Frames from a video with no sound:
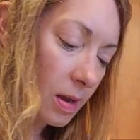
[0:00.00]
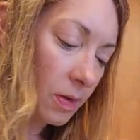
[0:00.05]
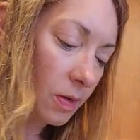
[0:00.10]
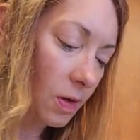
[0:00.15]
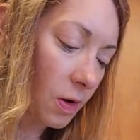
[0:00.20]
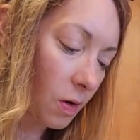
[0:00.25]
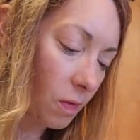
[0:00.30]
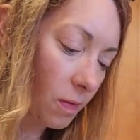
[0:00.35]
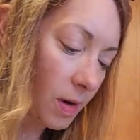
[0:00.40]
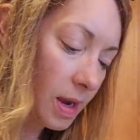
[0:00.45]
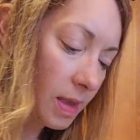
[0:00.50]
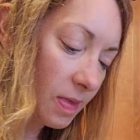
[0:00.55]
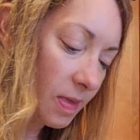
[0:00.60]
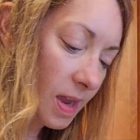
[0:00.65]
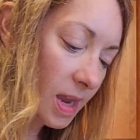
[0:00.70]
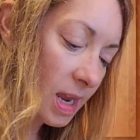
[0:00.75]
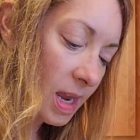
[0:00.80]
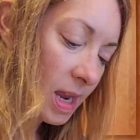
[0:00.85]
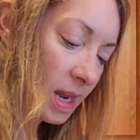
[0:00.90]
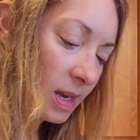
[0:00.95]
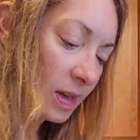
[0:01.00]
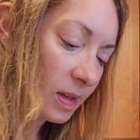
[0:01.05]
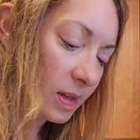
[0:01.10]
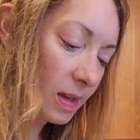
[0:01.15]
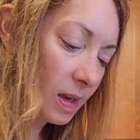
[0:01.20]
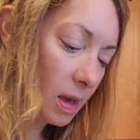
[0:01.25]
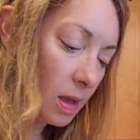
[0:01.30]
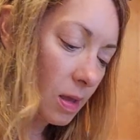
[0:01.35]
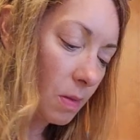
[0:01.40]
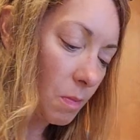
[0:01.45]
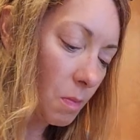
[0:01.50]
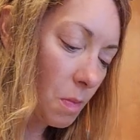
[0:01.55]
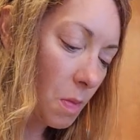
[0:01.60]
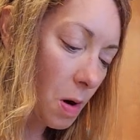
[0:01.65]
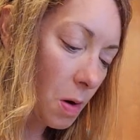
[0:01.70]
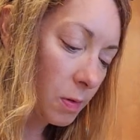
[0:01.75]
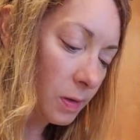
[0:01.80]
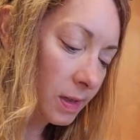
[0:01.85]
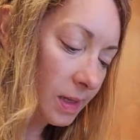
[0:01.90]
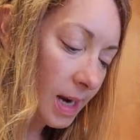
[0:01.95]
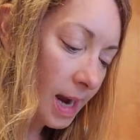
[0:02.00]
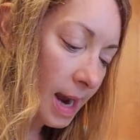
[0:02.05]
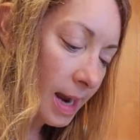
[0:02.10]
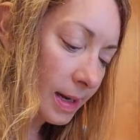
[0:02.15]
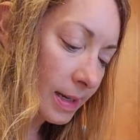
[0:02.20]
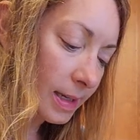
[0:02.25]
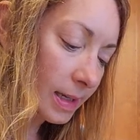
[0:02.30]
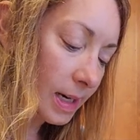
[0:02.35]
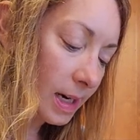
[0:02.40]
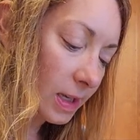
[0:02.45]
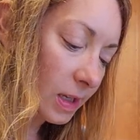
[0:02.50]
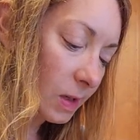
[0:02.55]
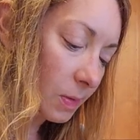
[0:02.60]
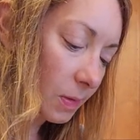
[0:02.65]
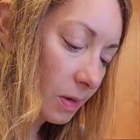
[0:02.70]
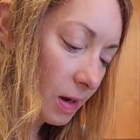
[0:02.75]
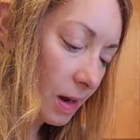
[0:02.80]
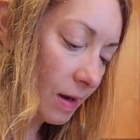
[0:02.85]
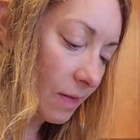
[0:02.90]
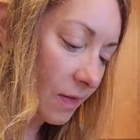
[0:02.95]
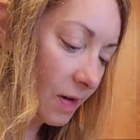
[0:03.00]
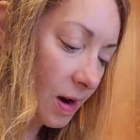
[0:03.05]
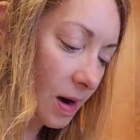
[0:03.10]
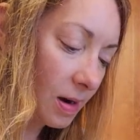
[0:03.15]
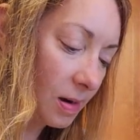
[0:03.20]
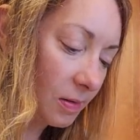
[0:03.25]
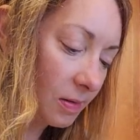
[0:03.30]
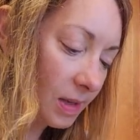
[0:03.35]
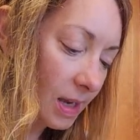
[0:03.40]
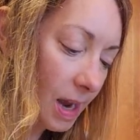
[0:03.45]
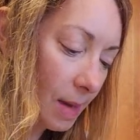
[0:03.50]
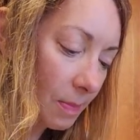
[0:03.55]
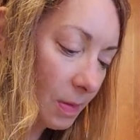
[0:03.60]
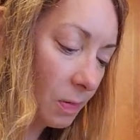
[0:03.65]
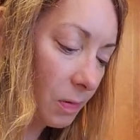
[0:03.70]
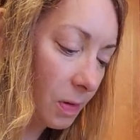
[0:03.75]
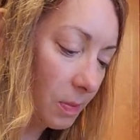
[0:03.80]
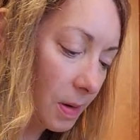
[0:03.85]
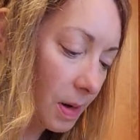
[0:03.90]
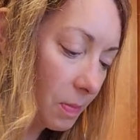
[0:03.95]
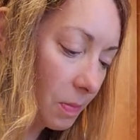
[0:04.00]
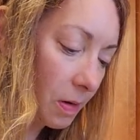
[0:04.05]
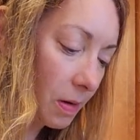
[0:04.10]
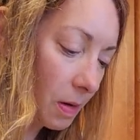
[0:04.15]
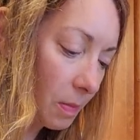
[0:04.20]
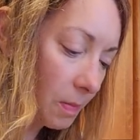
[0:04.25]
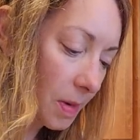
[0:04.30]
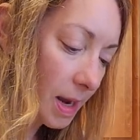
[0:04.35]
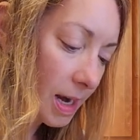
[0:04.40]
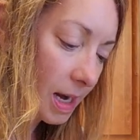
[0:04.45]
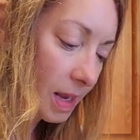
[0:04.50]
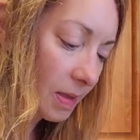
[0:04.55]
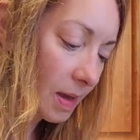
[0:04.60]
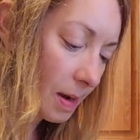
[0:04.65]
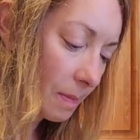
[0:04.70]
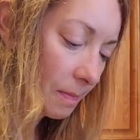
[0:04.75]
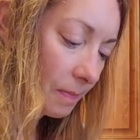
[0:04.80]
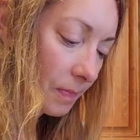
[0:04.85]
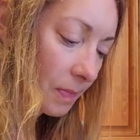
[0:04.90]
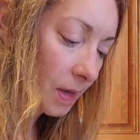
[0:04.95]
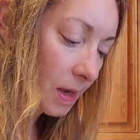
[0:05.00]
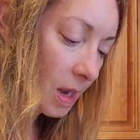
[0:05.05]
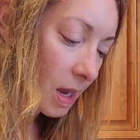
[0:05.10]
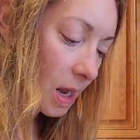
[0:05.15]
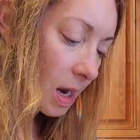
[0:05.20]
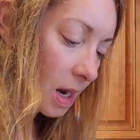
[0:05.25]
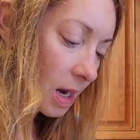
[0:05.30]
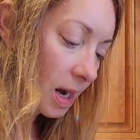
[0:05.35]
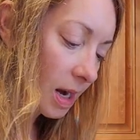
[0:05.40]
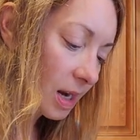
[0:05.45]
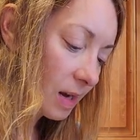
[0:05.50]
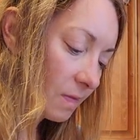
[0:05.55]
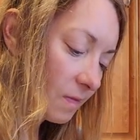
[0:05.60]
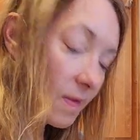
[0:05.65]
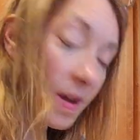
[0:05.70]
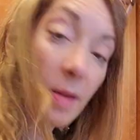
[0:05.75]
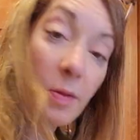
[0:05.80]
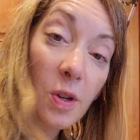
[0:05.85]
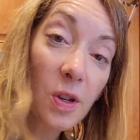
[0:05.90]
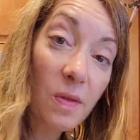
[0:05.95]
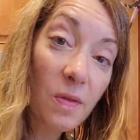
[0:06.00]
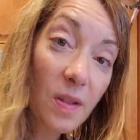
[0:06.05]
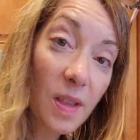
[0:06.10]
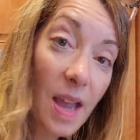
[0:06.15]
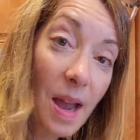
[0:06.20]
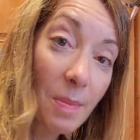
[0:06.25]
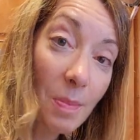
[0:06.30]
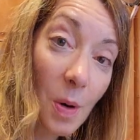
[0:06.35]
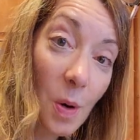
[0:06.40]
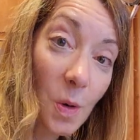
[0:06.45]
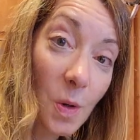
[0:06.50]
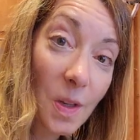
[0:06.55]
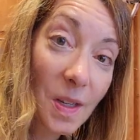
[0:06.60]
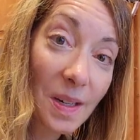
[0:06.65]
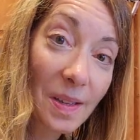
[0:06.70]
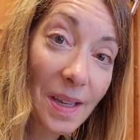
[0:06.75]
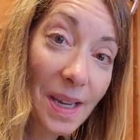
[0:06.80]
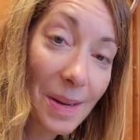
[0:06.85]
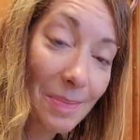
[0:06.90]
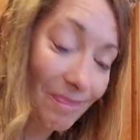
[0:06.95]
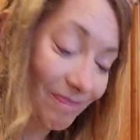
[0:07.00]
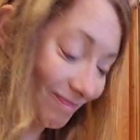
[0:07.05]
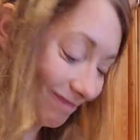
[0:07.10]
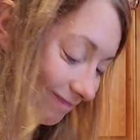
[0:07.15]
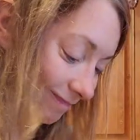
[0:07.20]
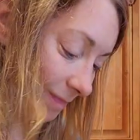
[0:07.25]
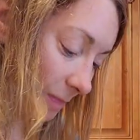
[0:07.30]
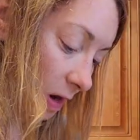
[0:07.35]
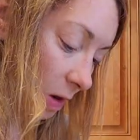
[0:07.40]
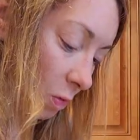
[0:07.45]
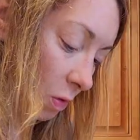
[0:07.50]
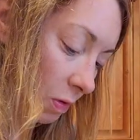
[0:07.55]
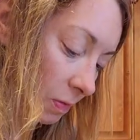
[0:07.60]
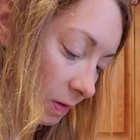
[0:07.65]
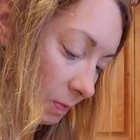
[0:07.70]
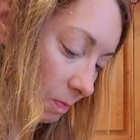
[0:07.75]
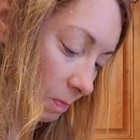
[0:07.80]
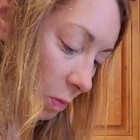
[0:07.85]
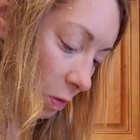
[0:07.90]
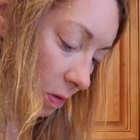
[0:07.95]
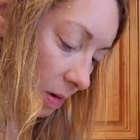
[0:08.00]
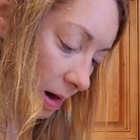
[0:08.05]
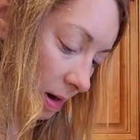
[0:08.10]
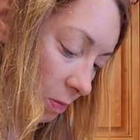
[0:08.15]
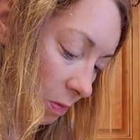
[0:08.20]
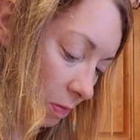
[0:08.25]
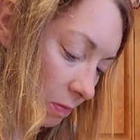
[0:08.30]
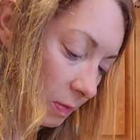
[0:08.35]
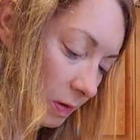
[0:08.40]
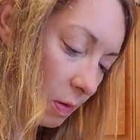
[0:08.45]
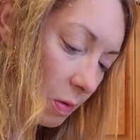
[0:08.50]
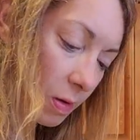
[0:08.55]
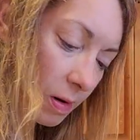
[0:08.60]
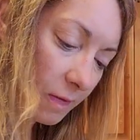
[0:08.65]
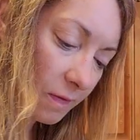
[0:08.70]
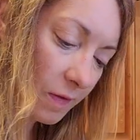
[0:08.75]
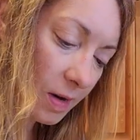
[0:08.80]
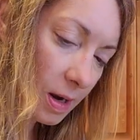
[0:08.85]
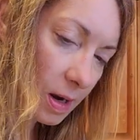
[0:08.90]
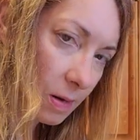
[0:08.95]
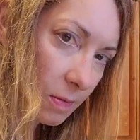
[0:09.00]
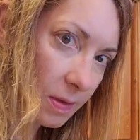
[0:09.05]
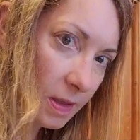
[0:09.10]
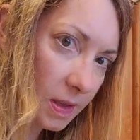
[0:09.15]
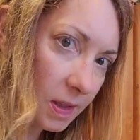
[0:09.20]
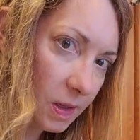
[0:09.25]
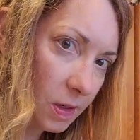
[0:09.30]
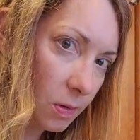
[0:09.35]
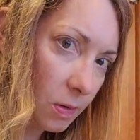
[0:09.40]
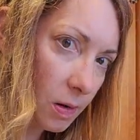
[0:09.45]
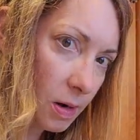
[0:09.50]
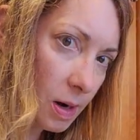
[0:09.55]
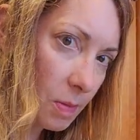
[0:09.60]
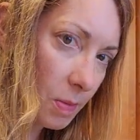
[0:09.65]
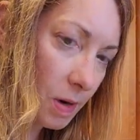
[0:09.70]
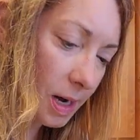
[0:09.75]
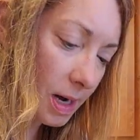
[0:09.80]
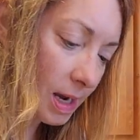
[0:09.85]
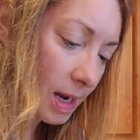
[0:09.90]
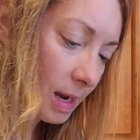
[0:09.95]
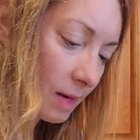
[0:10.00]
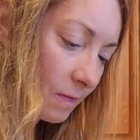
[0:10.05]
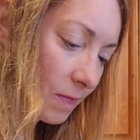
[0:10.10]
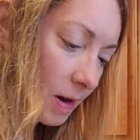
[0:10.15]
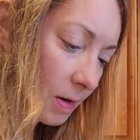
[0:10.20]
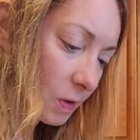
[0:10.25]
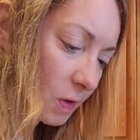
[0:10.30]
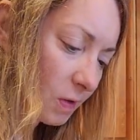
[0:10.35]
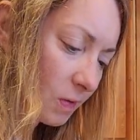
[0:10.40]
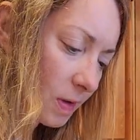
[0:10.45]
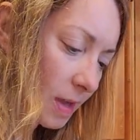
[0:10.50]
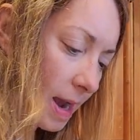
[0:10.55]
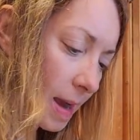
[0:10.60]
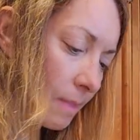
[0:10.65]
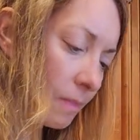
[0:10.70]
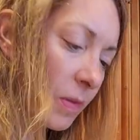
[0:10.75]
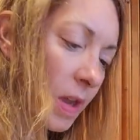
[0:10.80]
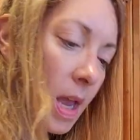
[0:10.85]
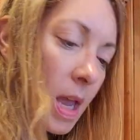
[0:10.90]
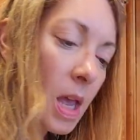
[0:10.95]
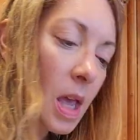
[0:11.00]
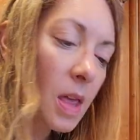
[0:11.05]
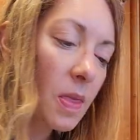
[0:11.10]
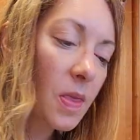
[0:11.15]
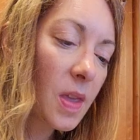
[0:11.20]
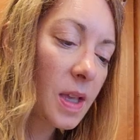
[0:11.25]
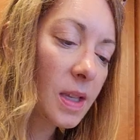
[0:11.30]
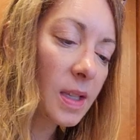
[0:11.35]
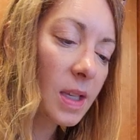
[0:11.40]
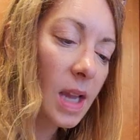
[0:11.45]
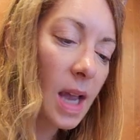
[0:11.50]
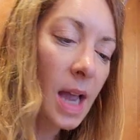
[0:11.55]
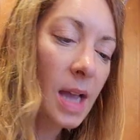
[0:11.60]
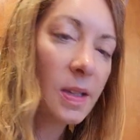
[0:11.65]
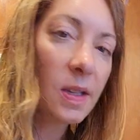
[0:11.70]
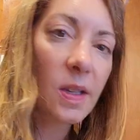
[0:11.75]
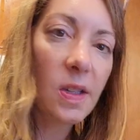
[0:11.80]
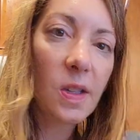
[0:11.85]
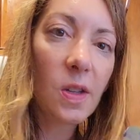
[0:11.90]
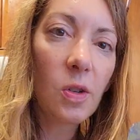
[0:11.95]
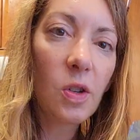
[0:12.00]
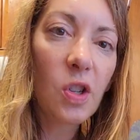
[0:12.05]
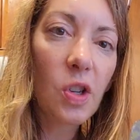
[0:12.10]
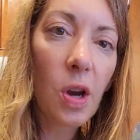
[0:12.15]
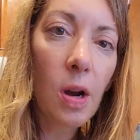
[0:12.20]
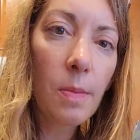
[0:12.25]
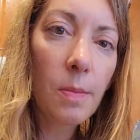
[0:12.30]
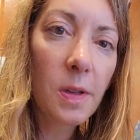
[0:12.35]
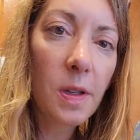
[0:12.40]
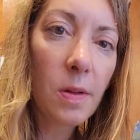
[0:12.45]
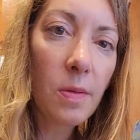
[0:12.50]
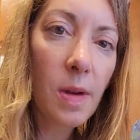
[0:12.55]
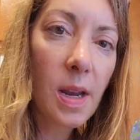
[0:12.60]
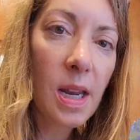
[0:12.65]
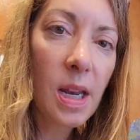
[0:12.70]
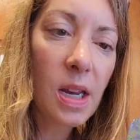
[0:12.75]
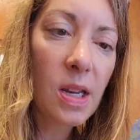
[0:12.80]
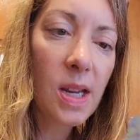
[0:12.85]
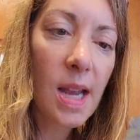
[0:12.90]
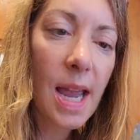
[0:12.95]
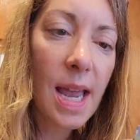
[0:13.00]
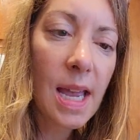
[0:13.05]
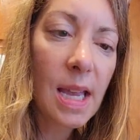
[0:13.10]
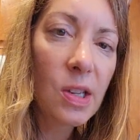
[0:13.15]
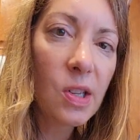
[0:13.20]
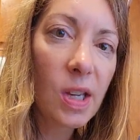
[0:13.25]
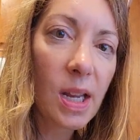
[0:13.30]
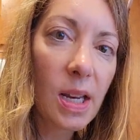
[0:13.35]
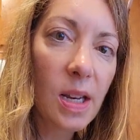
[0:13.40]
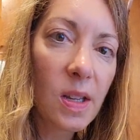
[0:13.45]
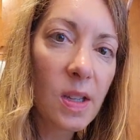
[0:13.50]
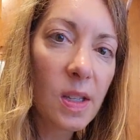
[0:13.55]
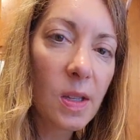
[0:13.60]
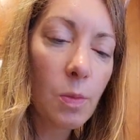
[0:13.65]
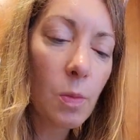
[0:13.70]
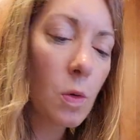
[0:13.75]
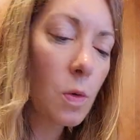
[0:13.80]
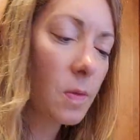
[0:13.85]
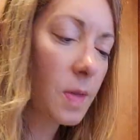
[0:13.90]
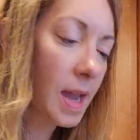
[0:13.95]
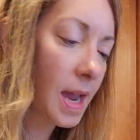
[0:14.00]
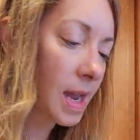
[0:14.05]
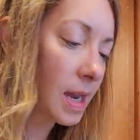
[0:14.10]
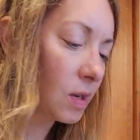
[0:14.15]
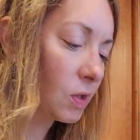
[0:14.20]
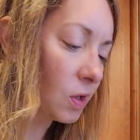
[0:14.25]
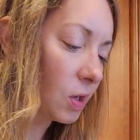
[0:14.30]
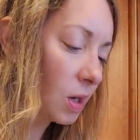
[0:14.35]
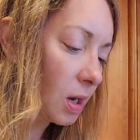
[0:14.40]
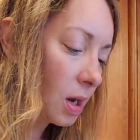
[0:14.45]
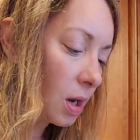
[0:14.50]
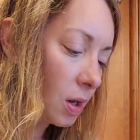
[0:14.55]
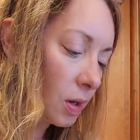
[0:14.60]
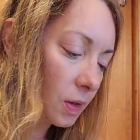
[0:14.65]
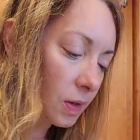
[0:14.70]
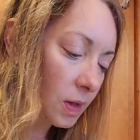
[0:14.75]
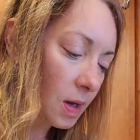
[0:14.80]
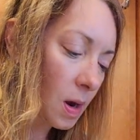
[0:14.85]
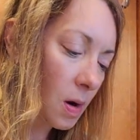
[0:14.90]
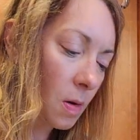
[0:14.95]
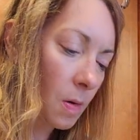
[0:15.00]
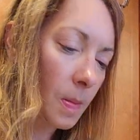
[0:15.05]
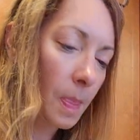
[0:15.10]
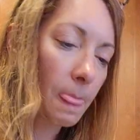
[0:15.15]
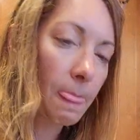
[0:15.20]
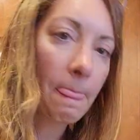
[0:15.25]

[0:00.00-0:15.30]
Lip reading: the great thing is, most accidents with avocados happen when people are pitting them, and I can vouch for that personally. I won't horrify you with the story, but I can vouch for that. This has a sharp serrated edge and a smooth edge. So,